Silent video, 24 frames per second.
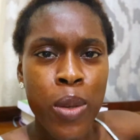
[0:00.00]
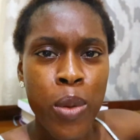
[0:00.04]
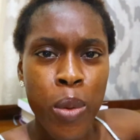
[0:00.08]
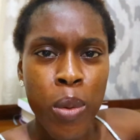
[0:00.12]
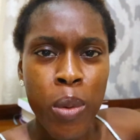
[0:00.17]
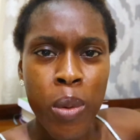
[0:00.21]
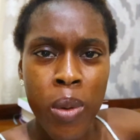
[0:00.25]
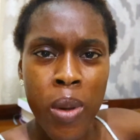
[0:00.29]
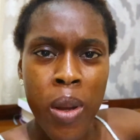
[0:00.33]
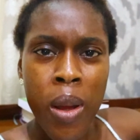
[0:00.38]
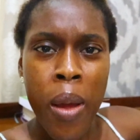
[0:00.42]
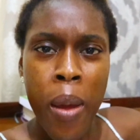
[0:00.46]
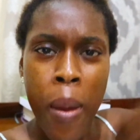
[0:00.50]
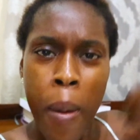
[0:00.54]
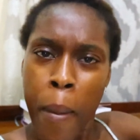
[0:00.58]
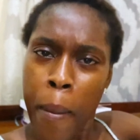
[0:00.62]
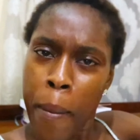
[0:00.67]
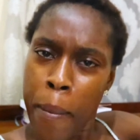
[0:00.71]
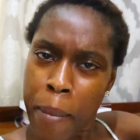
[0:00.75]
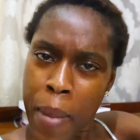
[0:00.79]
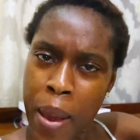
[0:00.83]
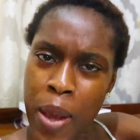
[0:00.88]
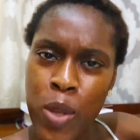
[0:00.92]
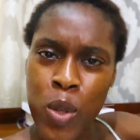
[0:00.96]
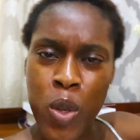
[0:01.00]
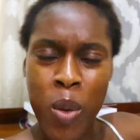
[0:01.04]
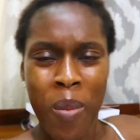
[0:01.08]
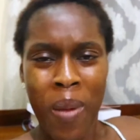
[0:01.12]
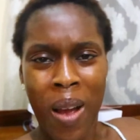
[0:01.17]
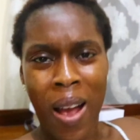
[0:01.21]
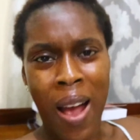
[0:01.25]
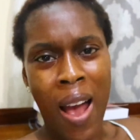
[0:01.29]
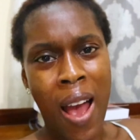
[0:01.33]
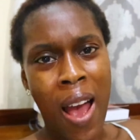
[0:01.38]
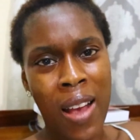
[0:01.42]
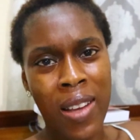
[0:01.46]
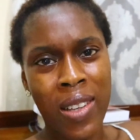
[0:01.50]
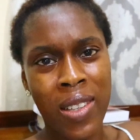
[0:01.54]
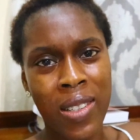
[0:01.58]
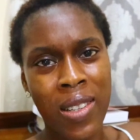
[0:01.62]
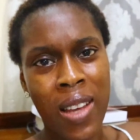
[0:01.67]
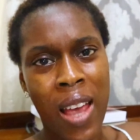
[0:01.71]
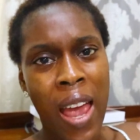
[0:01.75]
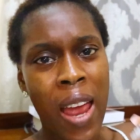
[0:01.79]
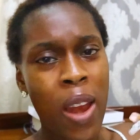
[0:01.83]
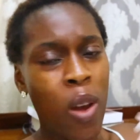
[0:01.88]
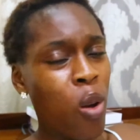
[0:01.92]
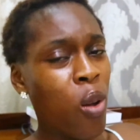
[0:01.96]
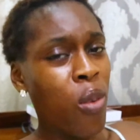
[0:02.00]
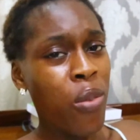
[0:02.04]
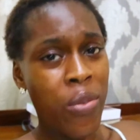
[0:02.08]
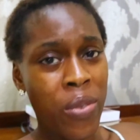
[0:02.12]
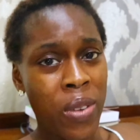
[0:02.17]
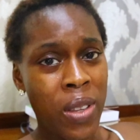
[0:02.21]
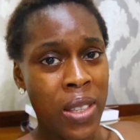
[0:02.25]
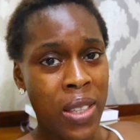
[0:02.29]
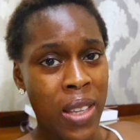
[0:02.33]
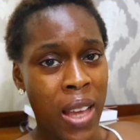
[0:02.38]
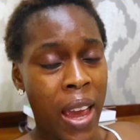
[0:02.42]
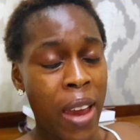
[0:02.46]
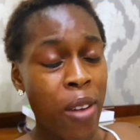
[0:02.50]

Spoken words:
you know, make some cash. I love it.